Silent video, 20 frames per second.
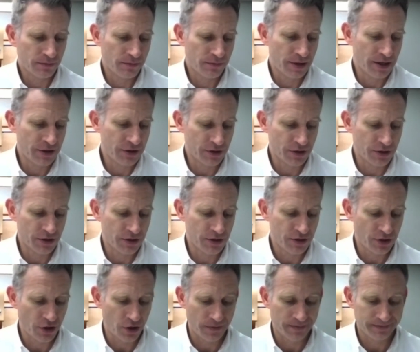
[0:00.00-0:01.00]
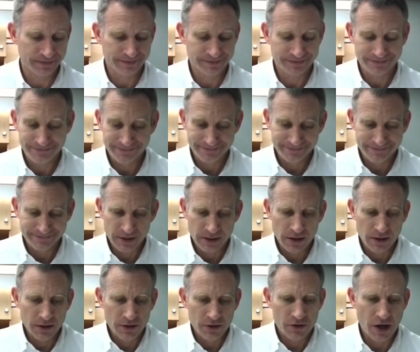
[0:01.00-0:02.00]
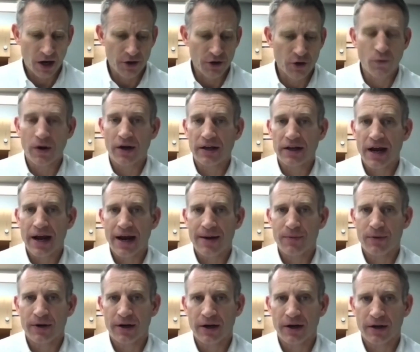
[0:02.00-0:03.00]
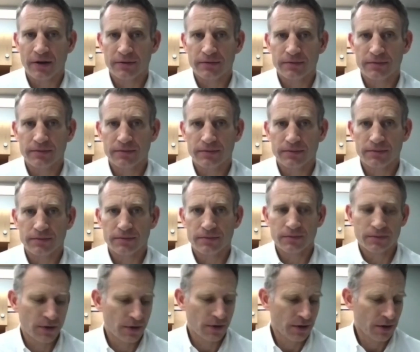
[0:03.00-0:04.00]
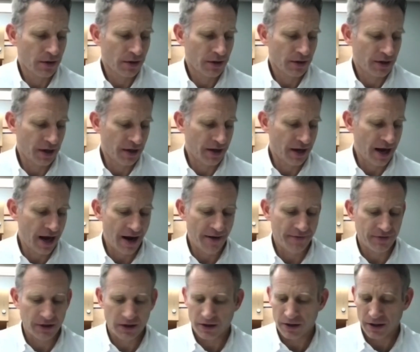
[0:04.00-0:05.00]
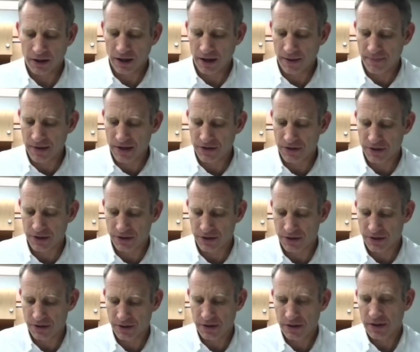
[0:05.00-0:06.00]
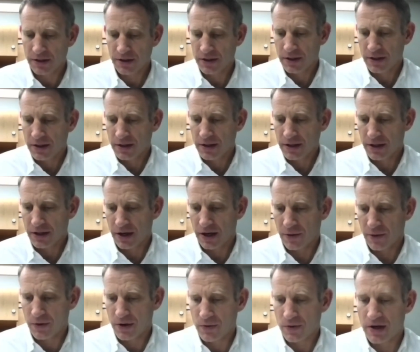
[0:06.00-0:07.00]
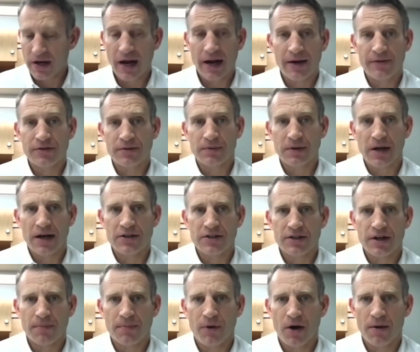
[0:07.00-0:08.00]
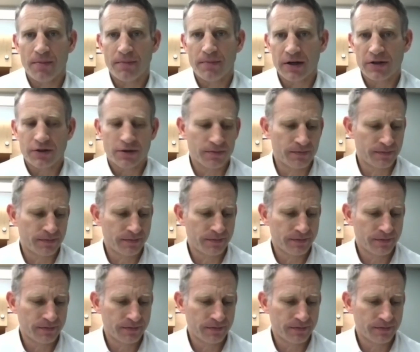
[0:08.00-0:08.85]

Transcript: misses. So it's hard to win a game when they're getting half their misses. You know, we got to have some guys step up, make some